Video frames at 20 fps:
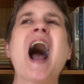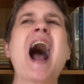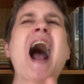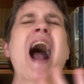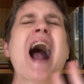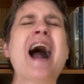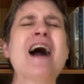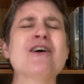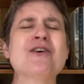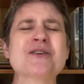
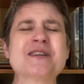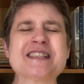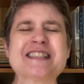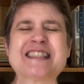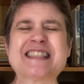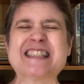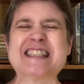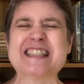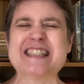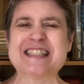
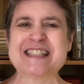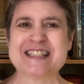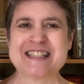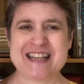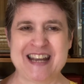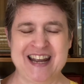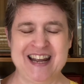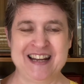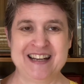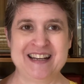
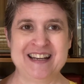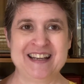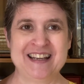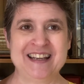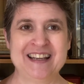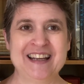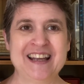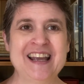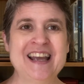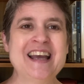
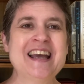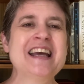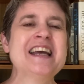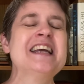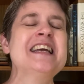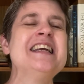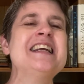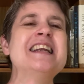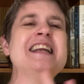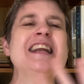outstanding.
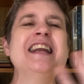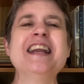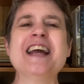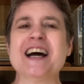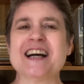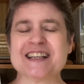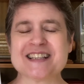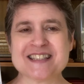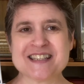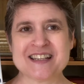He
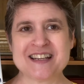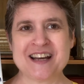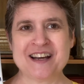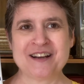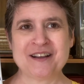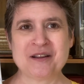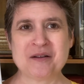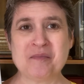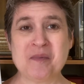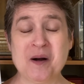knocks it out
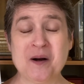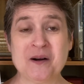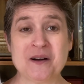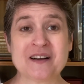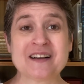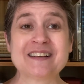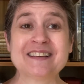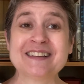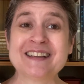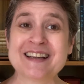of the
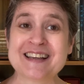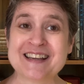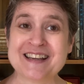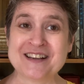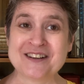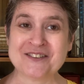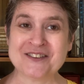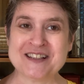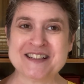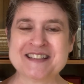park, like he
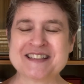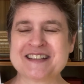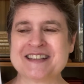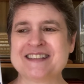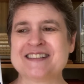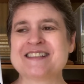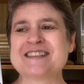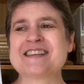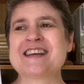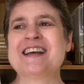always
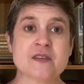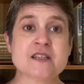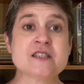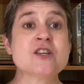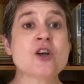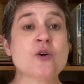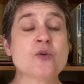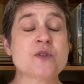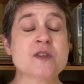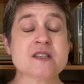does.
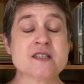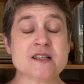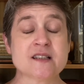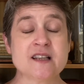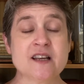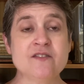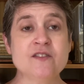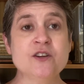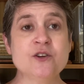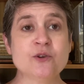So this
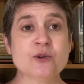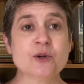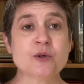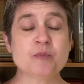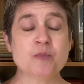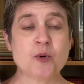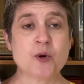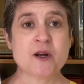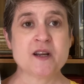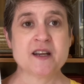
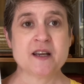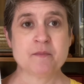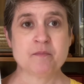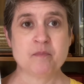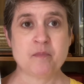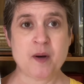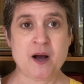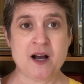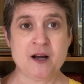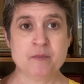eleven-year-old boy
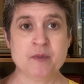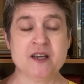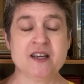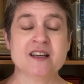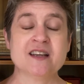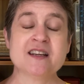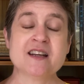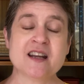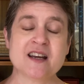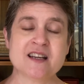named Bobby
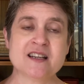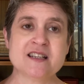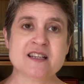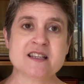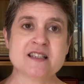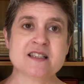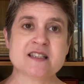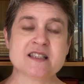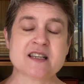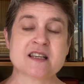in
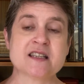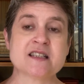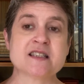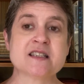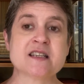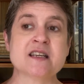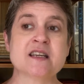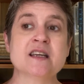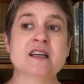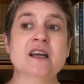nineteen
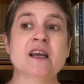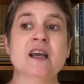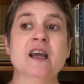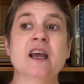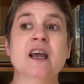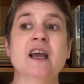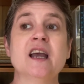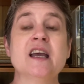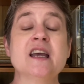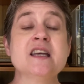sixty
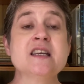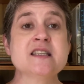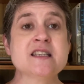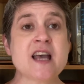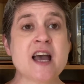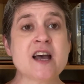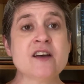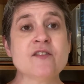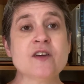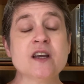is
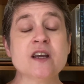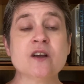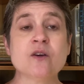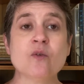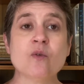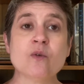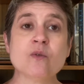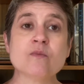having,